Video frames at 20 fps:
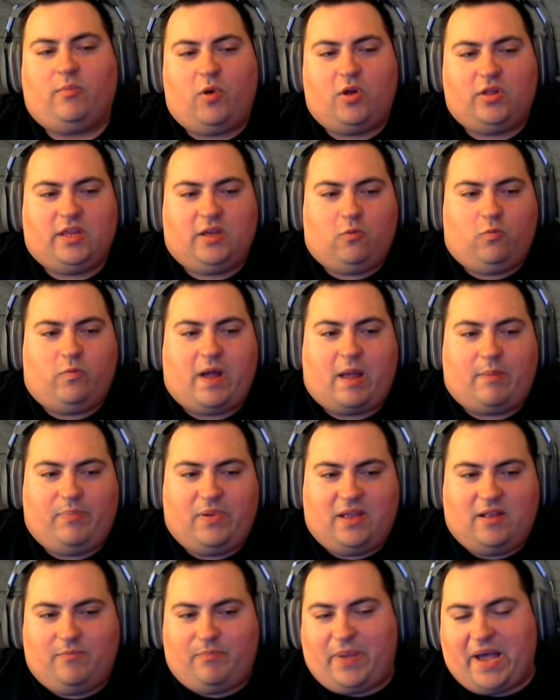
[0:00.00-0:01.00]
on the
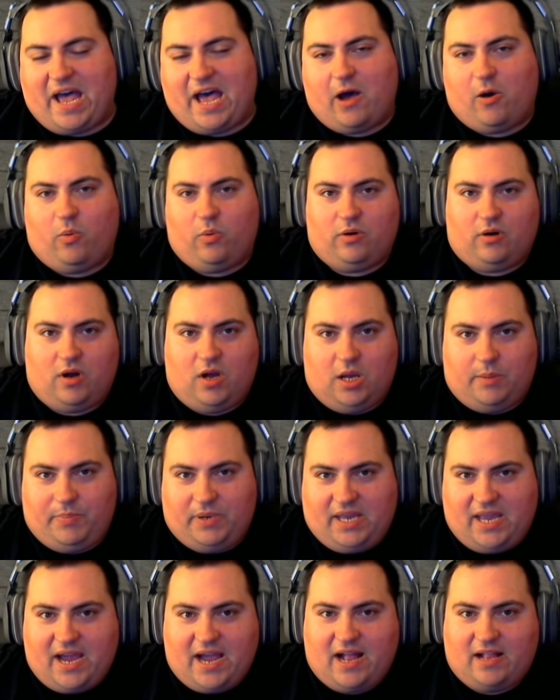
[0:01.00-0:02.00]
weapon power
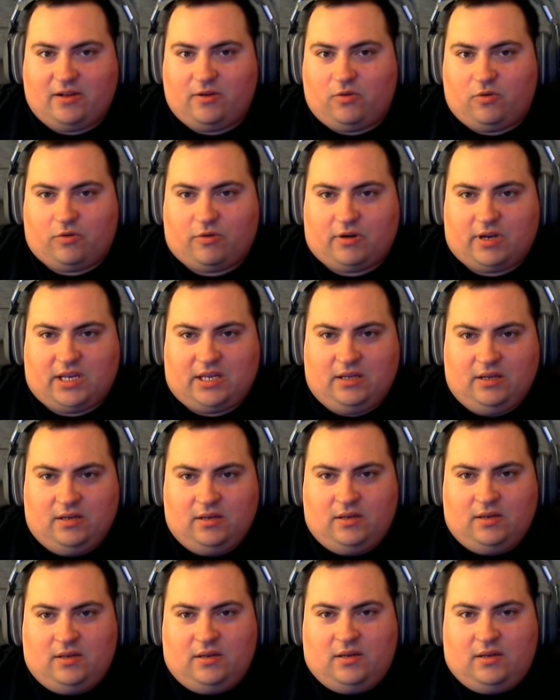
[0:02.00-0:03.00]
up category,
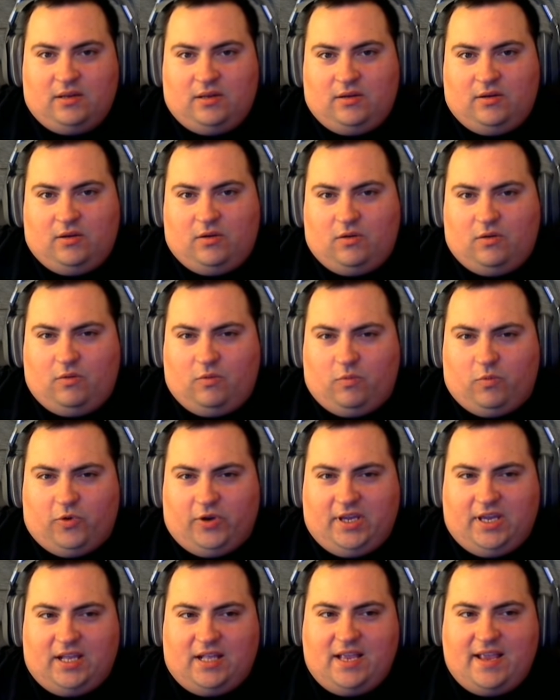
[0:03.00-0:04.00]
we're
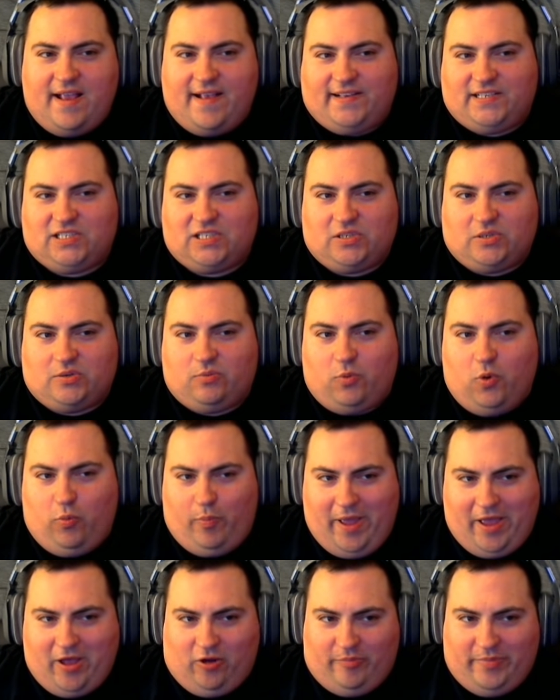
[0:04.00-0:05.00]
getting a
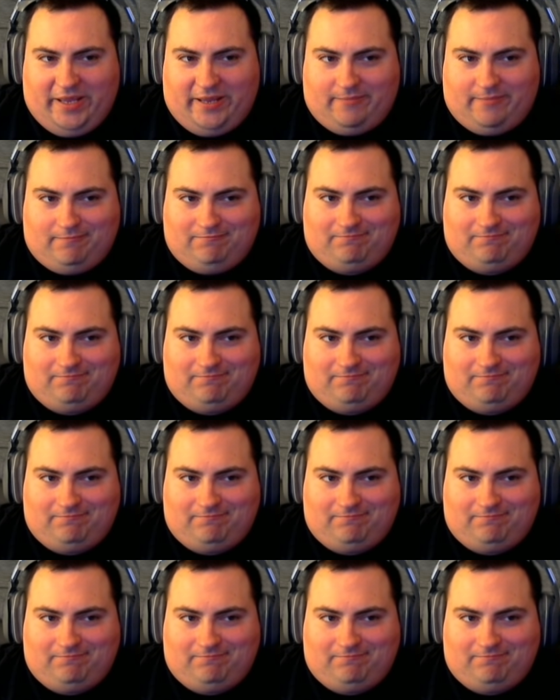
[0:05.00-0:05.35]
swoop helmet.